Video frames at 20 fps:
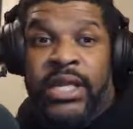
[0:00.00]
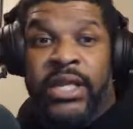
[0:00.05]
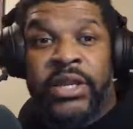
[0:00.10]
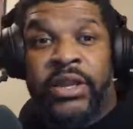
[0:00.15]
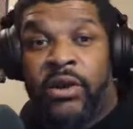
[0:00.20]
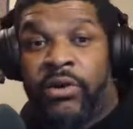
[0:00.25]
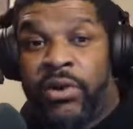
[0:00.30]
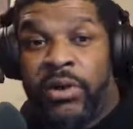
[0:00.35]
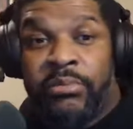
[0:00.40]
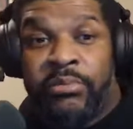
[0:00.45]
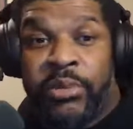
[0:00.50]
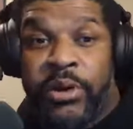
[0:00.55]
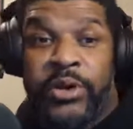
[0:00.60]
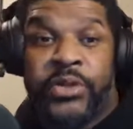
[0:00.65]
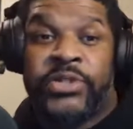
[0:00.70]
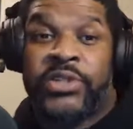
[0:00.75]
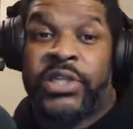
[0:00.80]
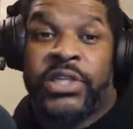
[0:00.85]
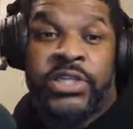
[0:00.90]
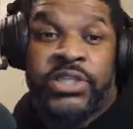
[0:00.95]
didn't know him
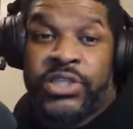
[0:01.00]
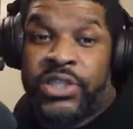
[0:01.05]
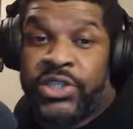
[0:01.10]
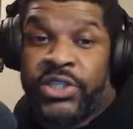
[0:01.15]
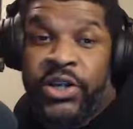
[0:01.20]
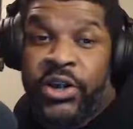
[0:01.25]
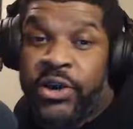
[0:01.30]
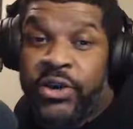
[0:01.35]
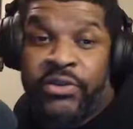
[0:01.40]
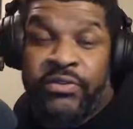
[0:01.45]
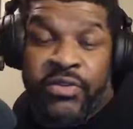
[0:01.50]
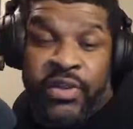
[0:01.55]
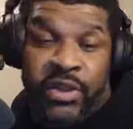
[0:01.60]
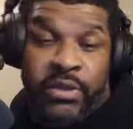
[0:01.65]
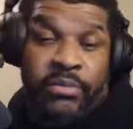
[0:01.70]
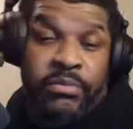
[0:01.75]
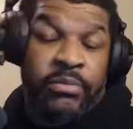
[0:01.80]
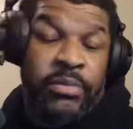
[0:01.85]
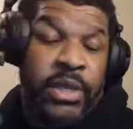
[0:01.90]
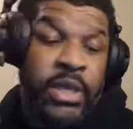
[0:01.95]
personally, just heard of
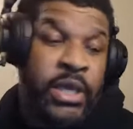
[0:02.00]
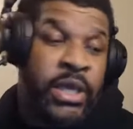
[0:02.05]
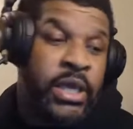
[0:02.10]
him.